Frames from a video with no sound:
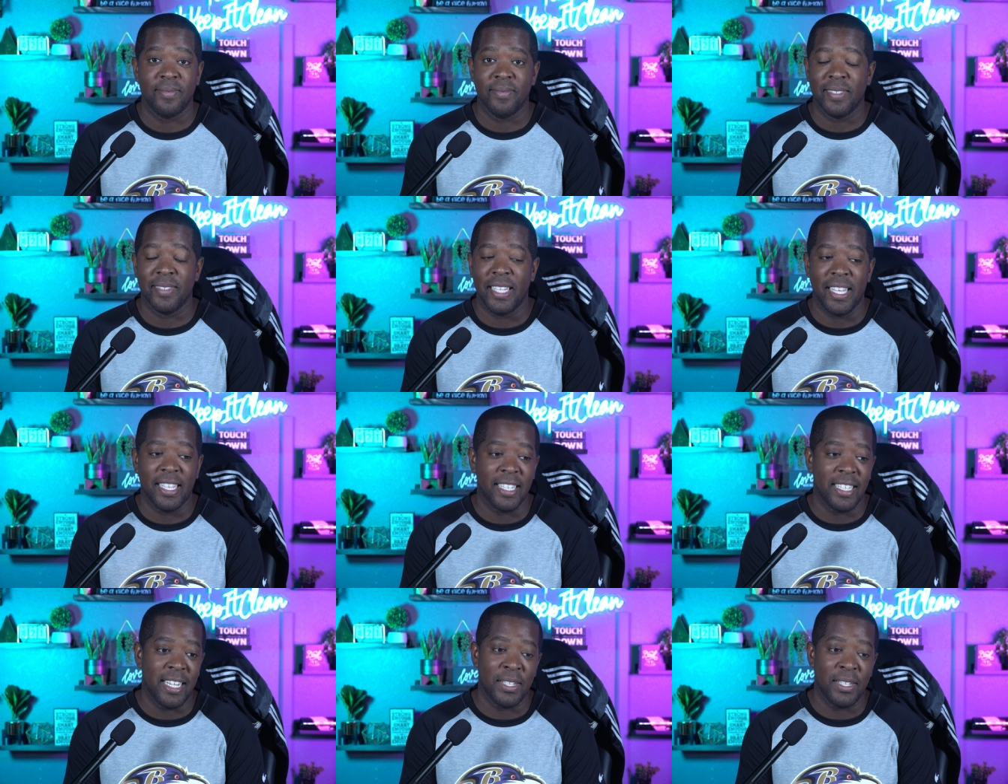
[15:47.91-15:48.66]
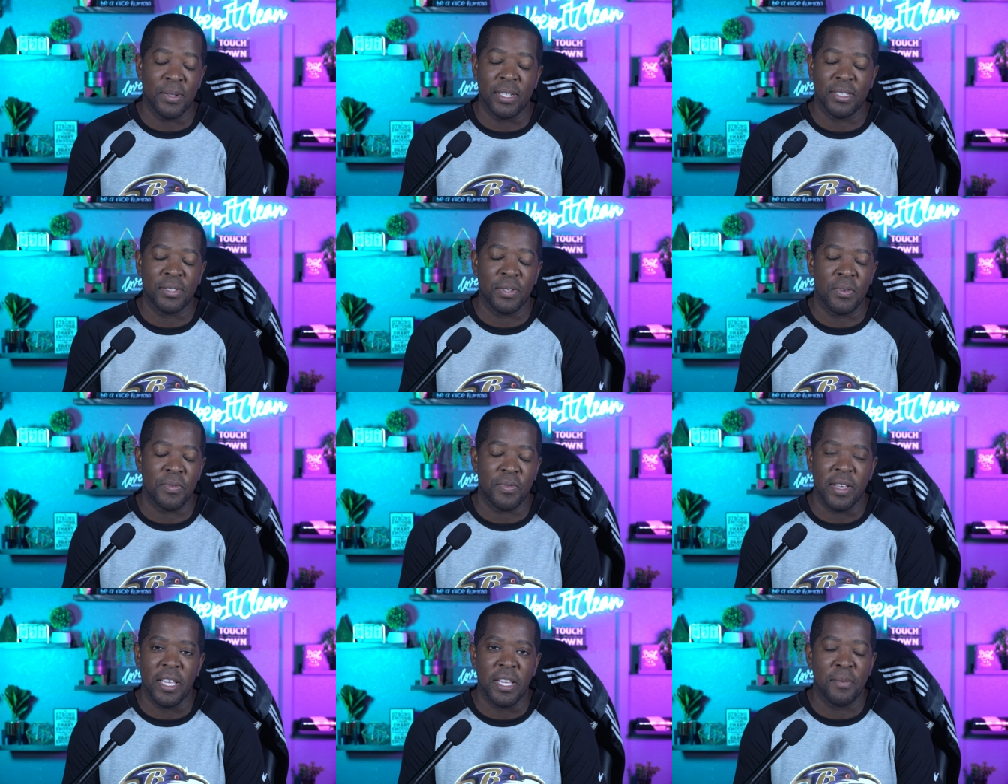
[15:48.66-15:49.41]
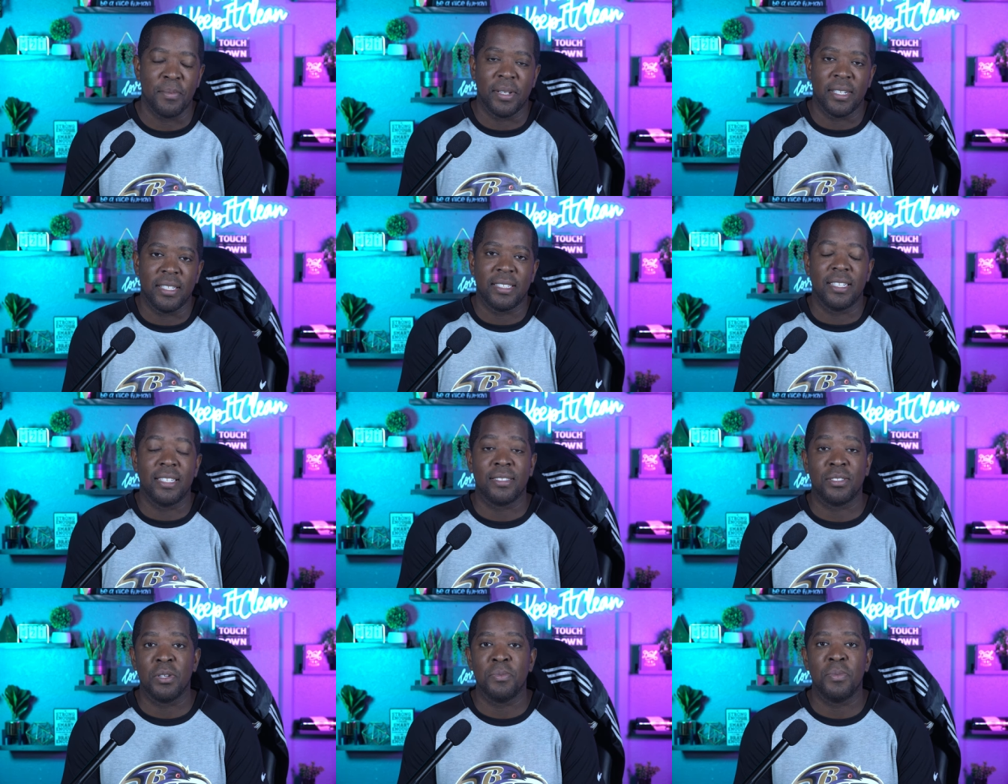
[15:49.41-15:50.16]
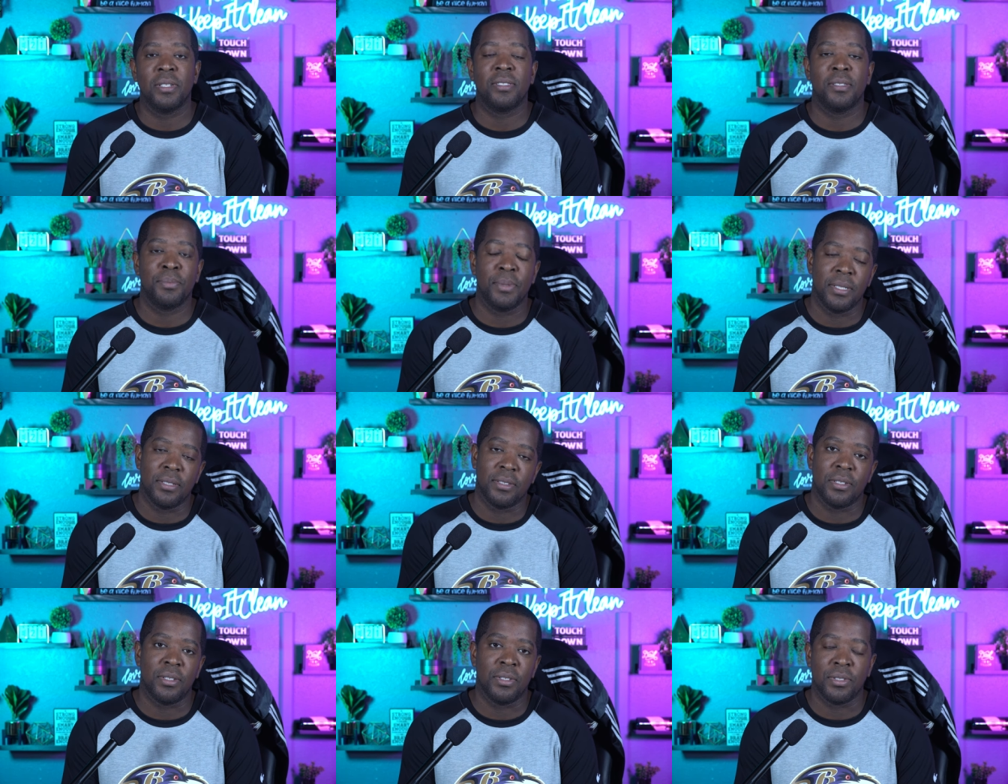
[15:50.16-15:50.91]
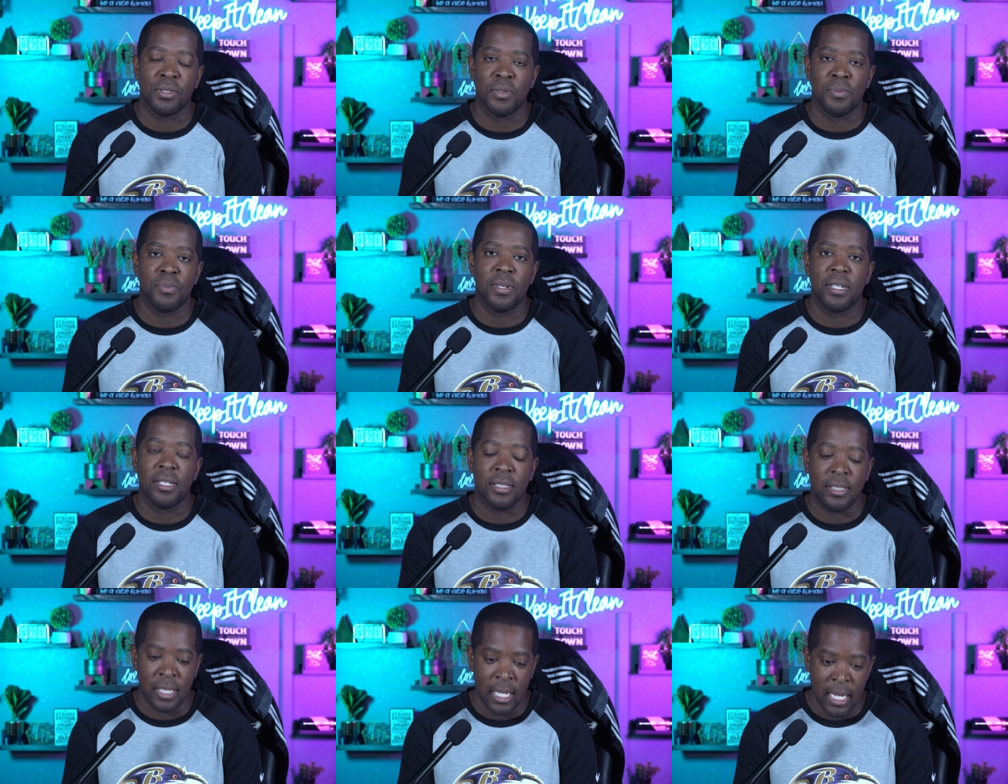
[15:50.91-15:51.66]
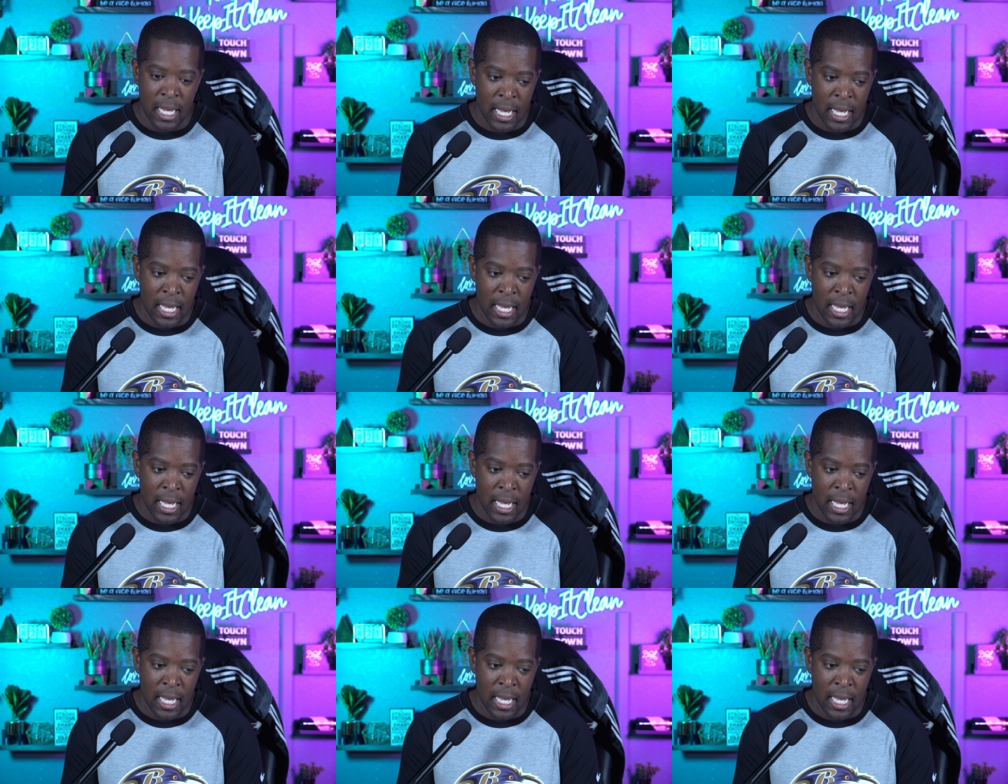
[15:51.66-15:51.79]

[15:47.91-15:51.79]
Like, and I know that's so vague, but it does. So much depends on so much.